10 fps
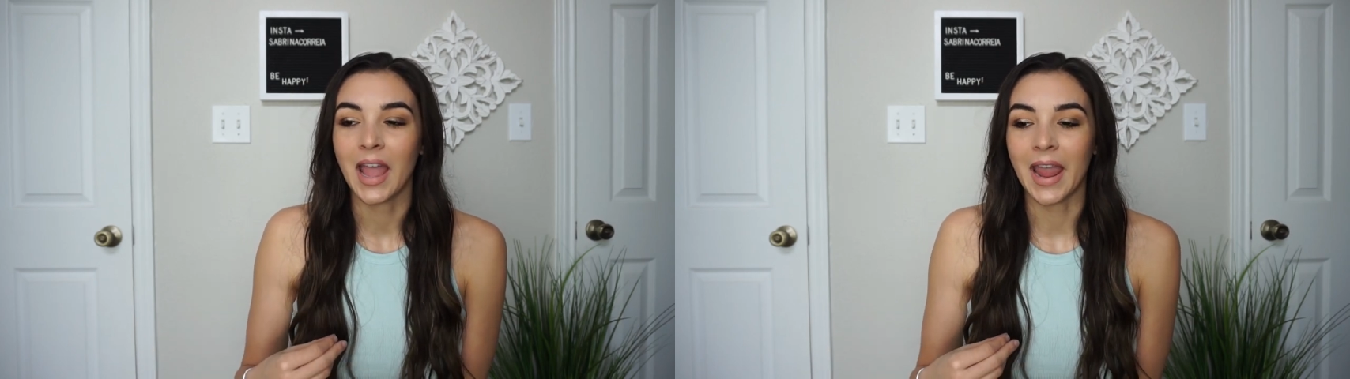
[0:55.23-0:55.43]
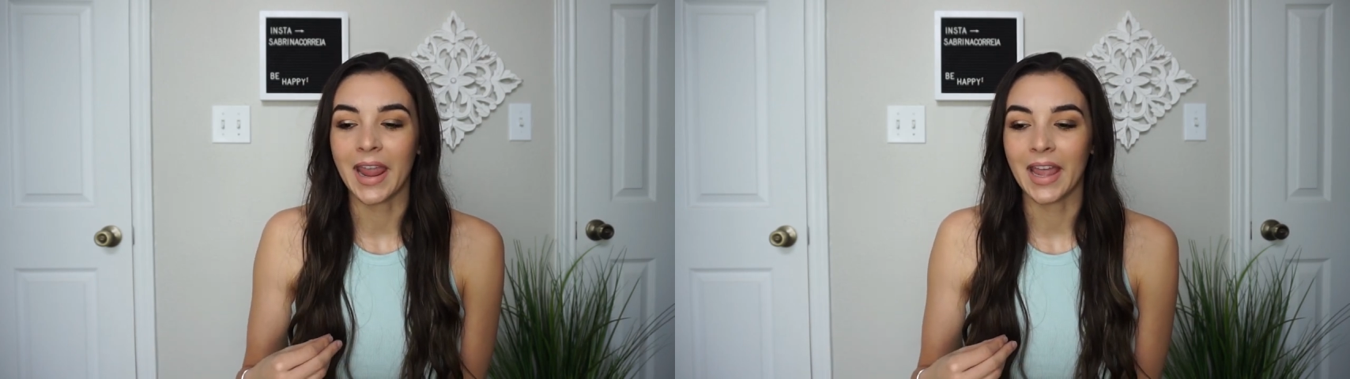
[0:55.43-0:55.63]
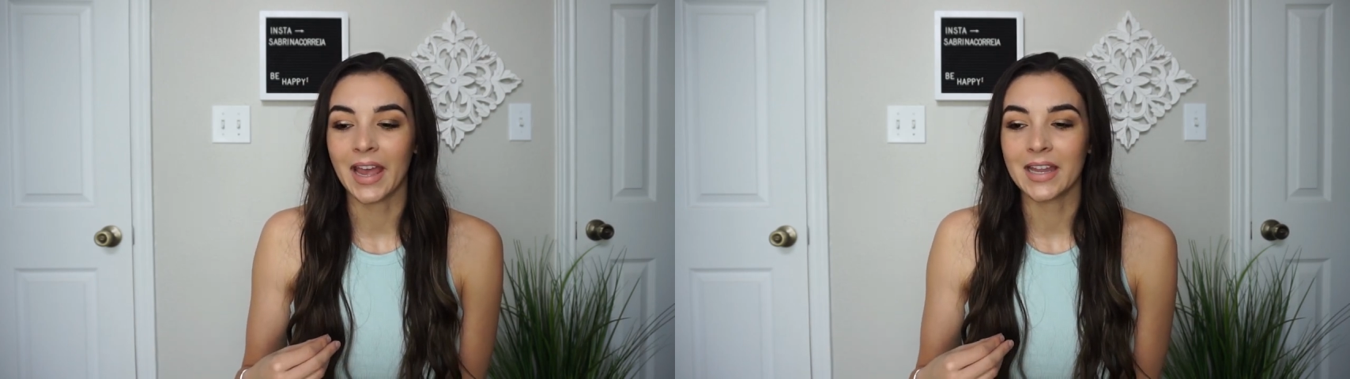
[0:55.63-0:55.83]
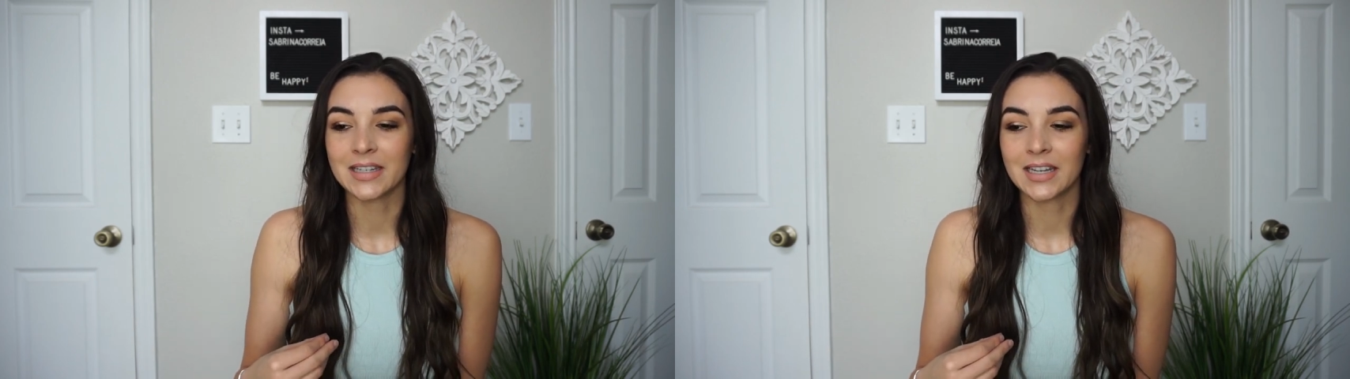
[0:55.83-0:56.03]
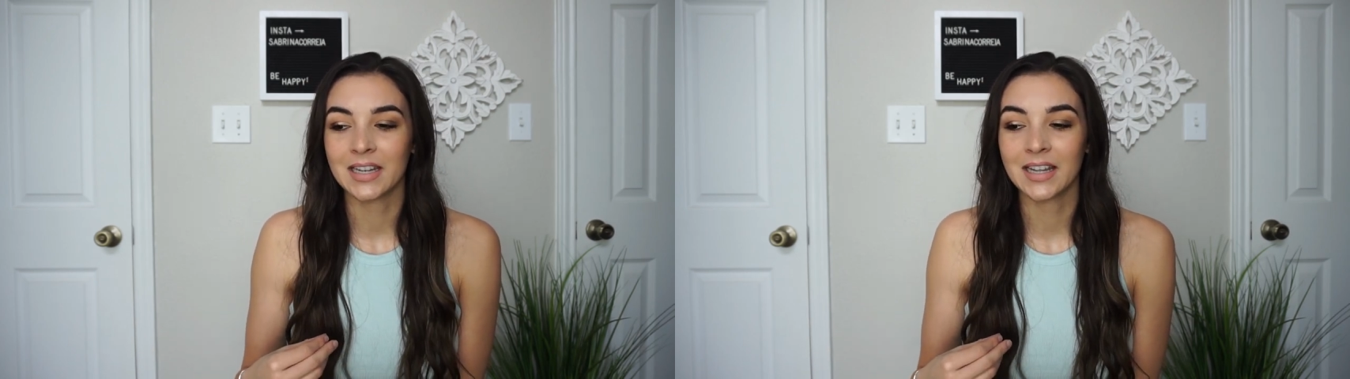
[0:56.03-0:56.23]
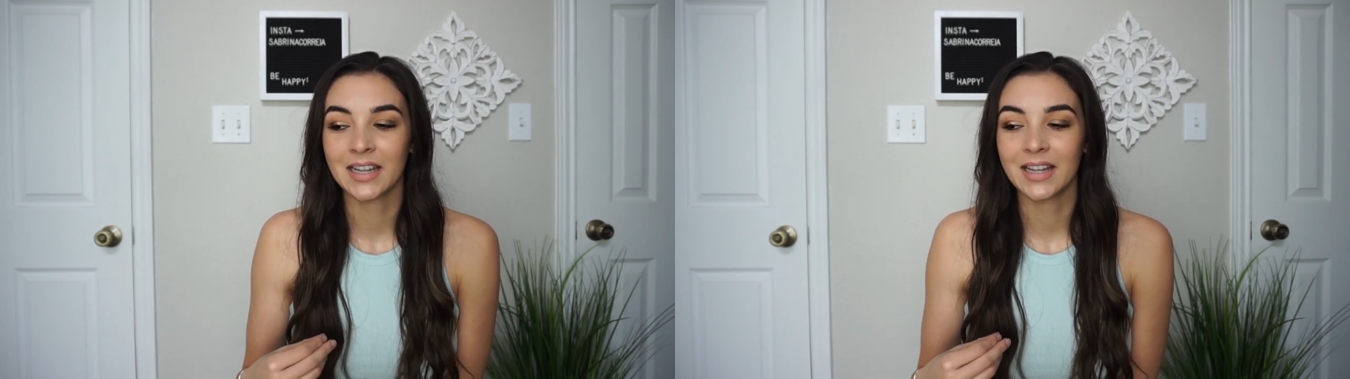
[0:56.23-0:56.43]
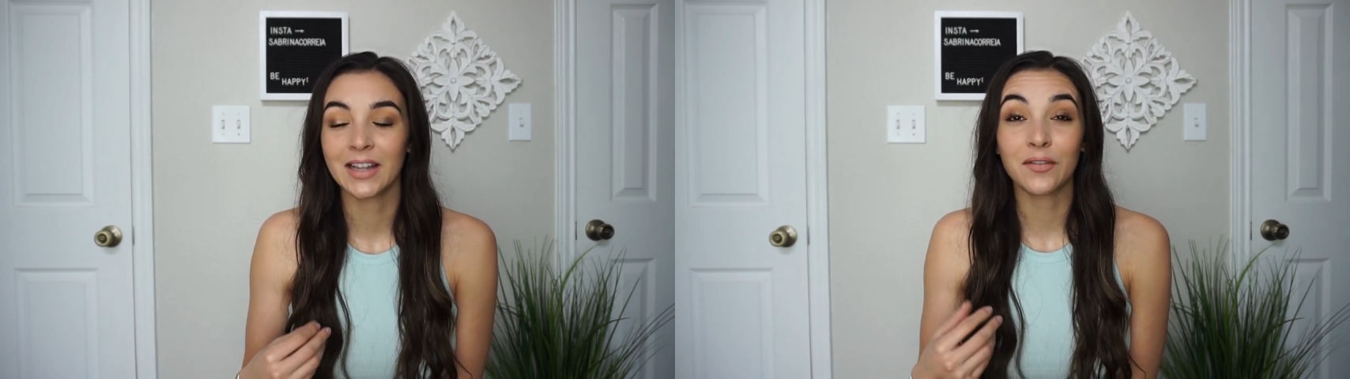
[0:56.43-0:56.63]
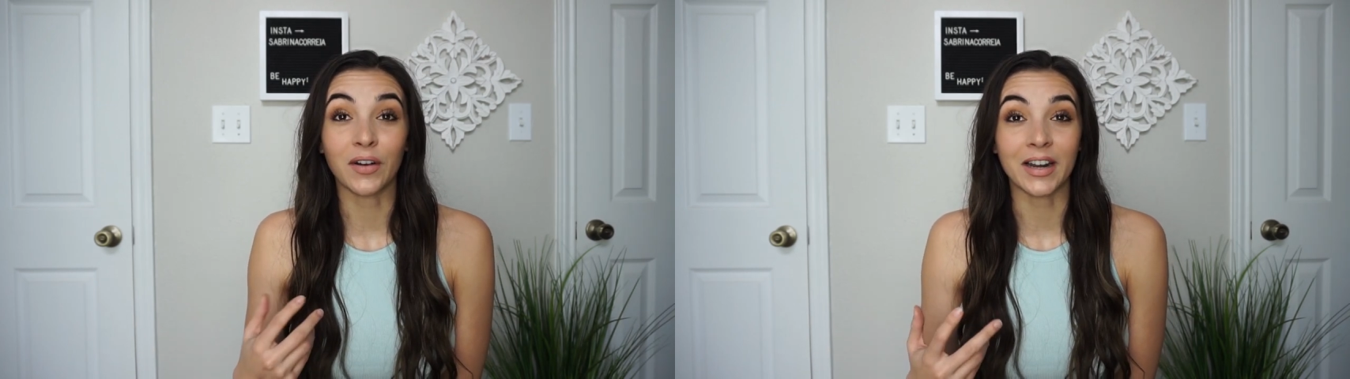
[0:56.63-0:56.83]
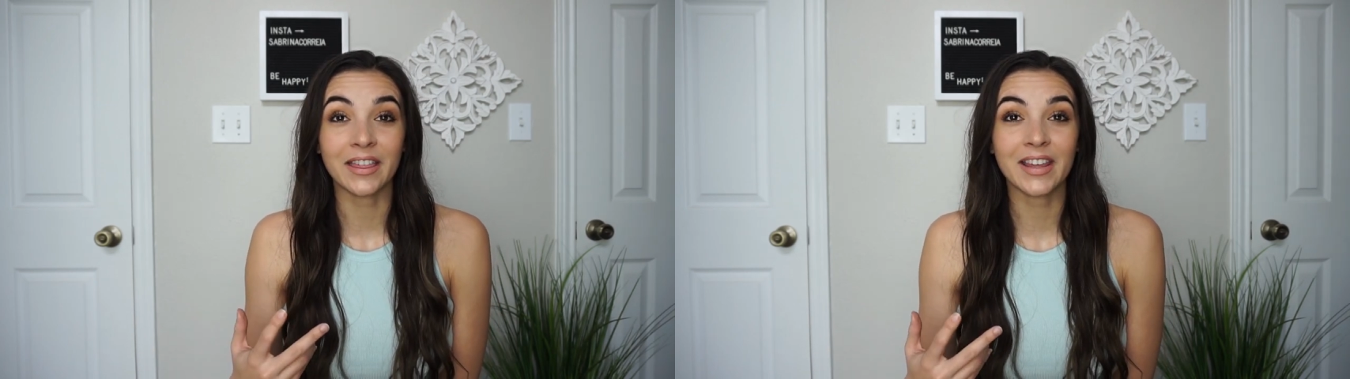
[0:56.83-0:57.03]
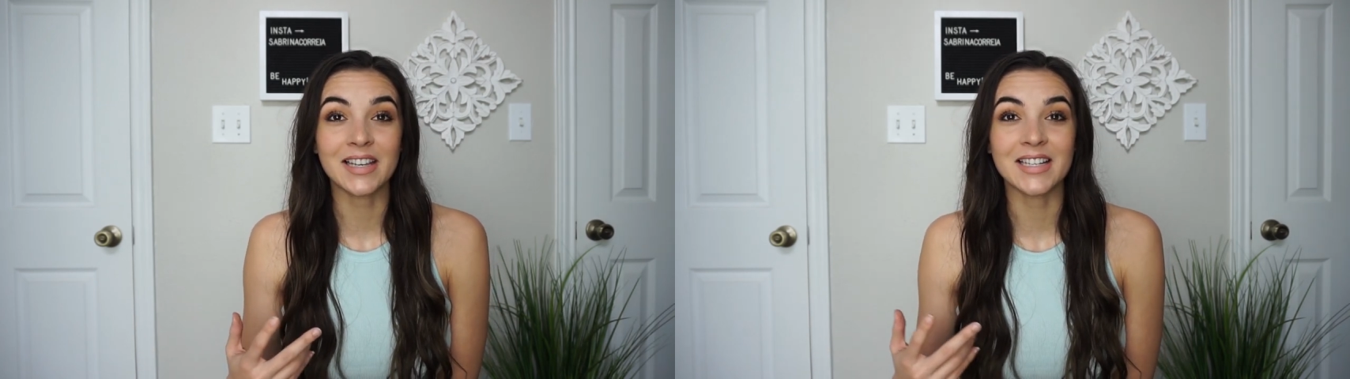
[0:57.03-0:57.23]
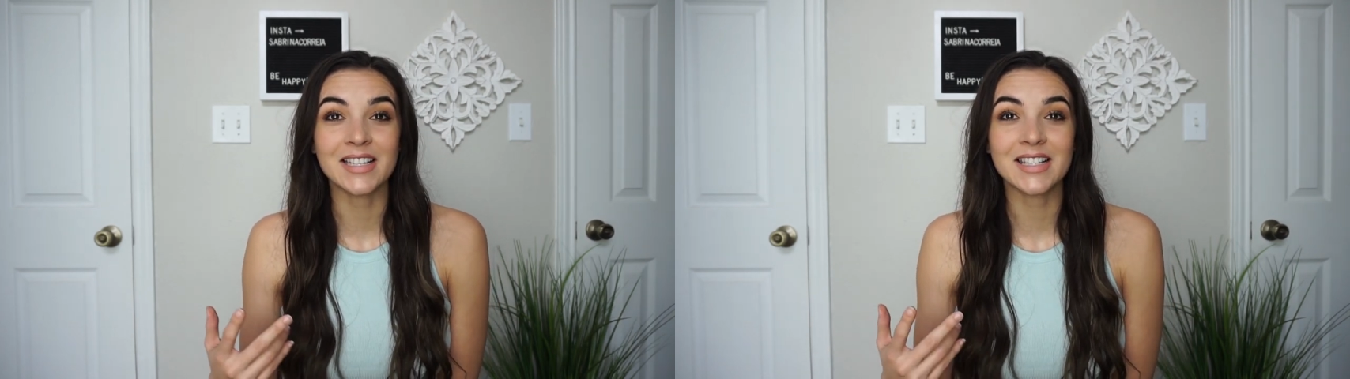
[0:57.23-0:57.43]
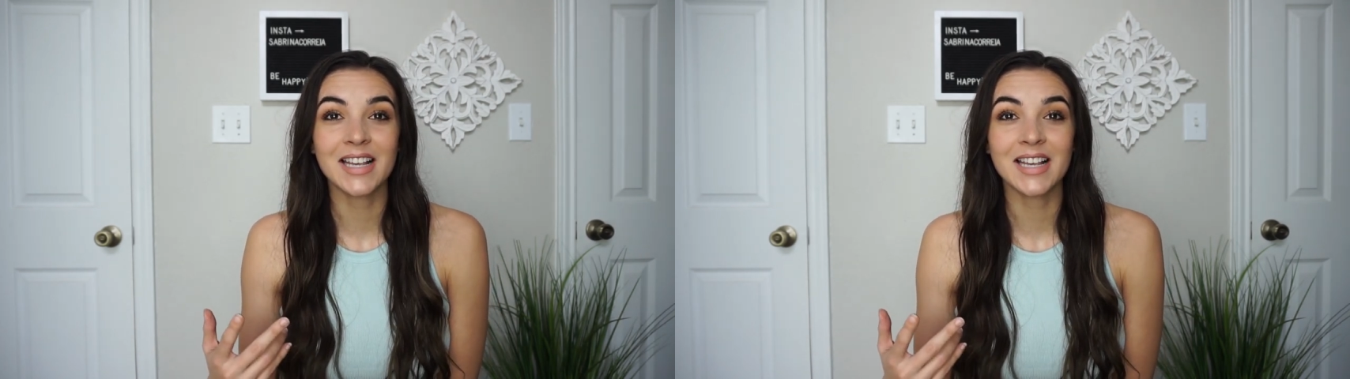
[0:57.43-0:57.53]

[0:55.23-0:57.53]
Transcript: And funny thing is,